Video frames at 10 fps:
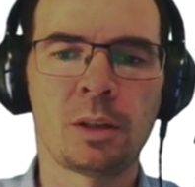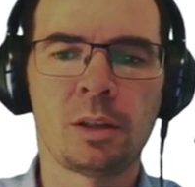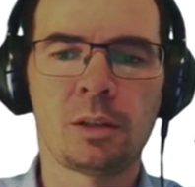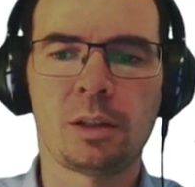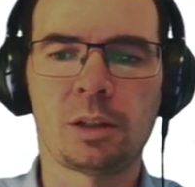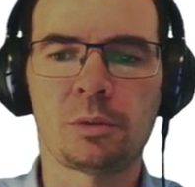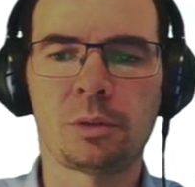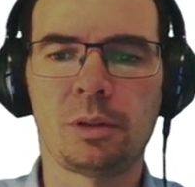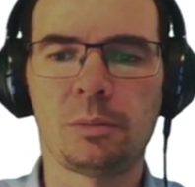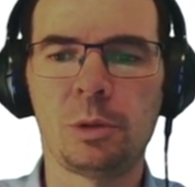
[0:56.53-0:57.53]
Now,
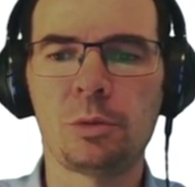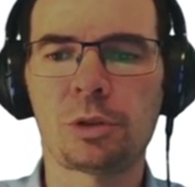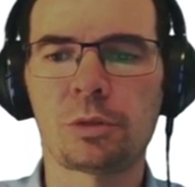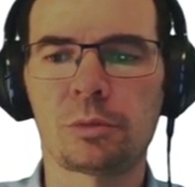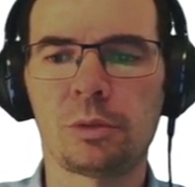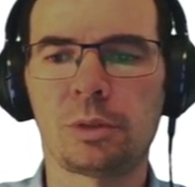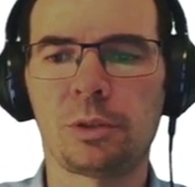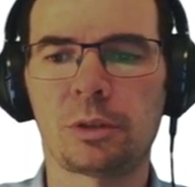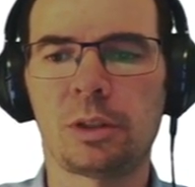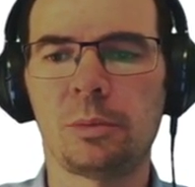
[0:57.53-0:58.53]
the motion rule is
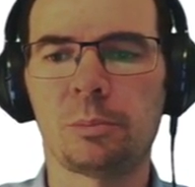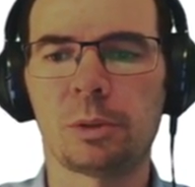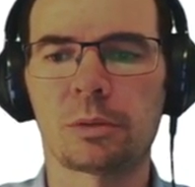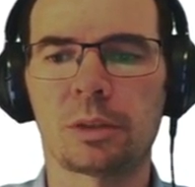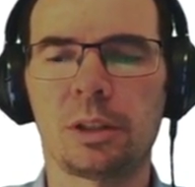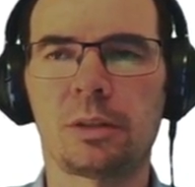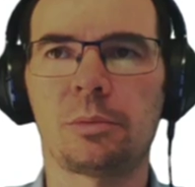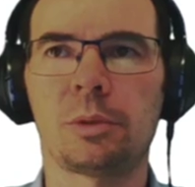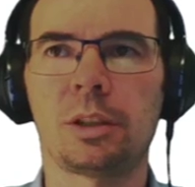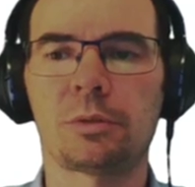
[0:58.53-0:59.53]
very simple, right? So
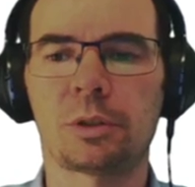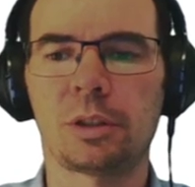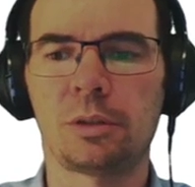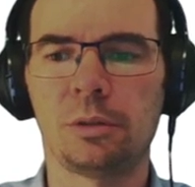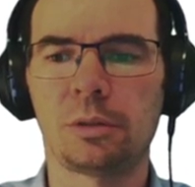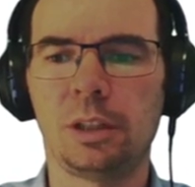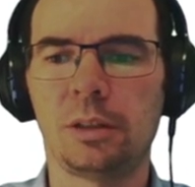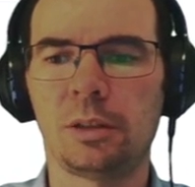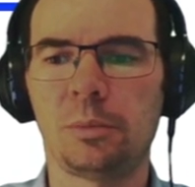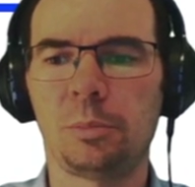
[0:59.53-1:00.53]
whatever is not
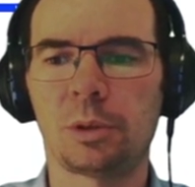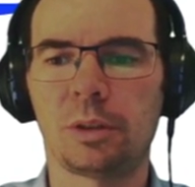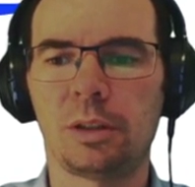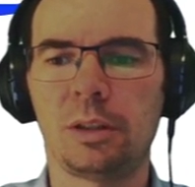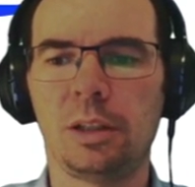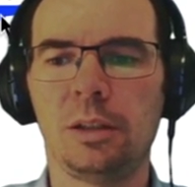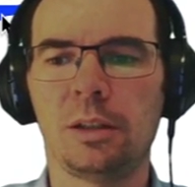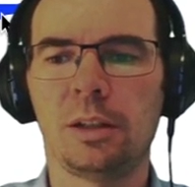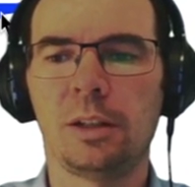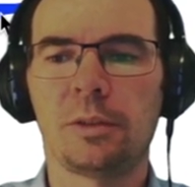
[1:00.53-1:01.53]
eaten in period t,
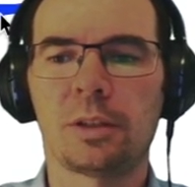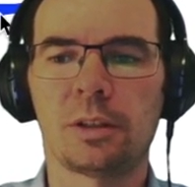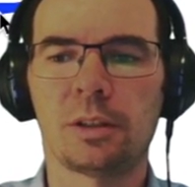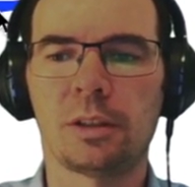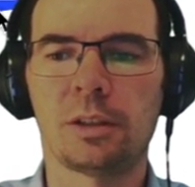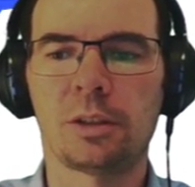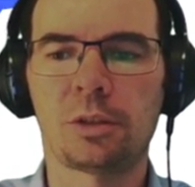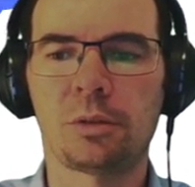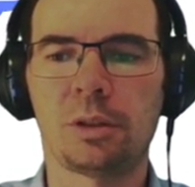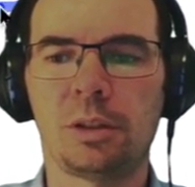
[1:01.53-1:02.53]

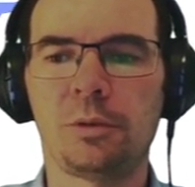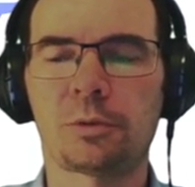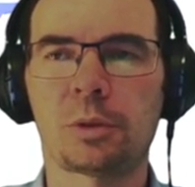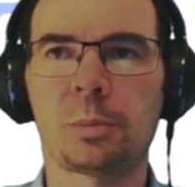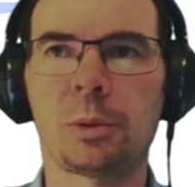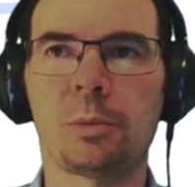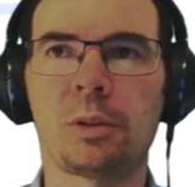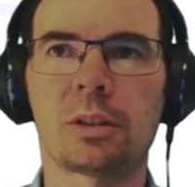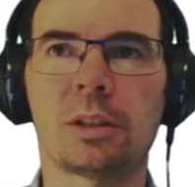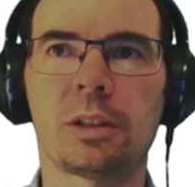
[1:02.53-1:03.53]
so the difference between
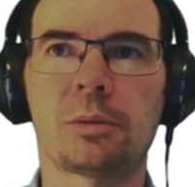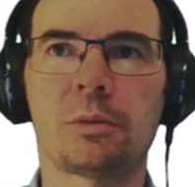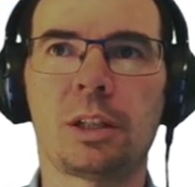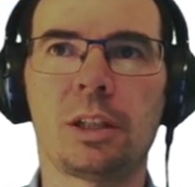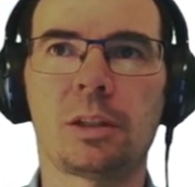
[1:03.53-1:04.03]
the size of the cake in